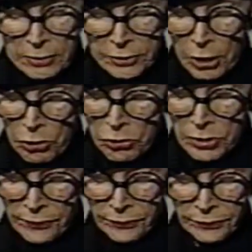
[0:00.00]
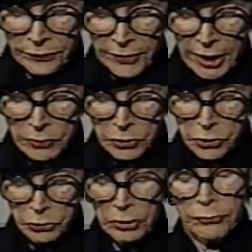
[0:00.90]
No, they were
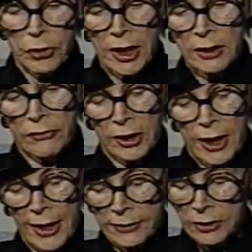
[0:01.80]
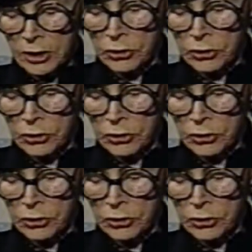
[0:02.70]
too afraid of the Catholic